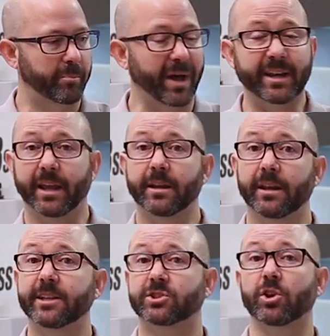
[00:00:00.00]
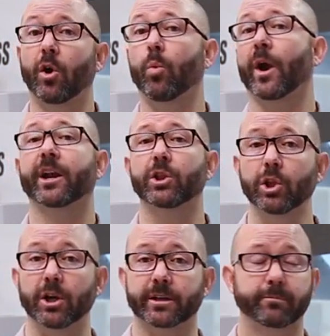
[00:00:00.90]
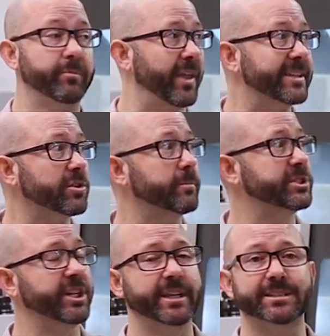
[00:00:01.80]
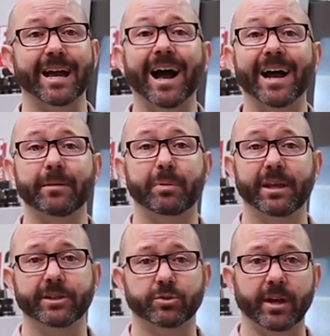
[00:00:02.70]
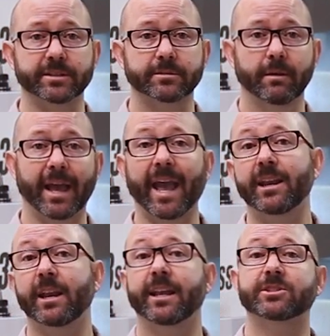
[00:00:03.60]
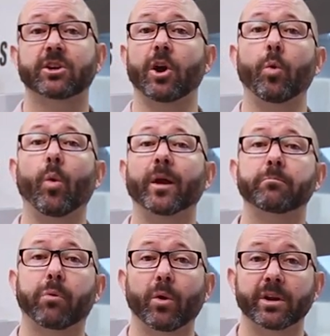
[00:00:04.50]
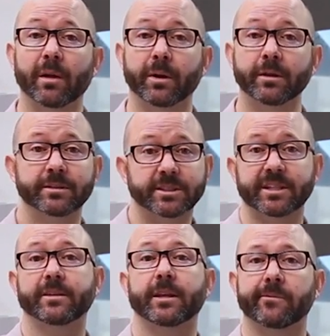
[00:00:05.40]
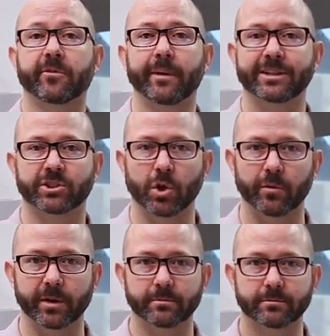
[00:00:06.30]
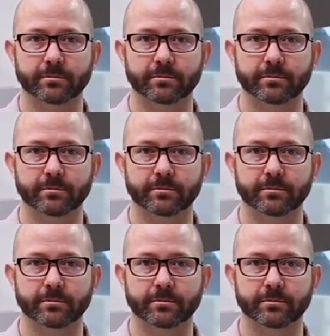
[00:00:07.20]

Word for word: PuTTY needs to know where to look that's our machine's IP address, and it needs to know what port number to send the information over.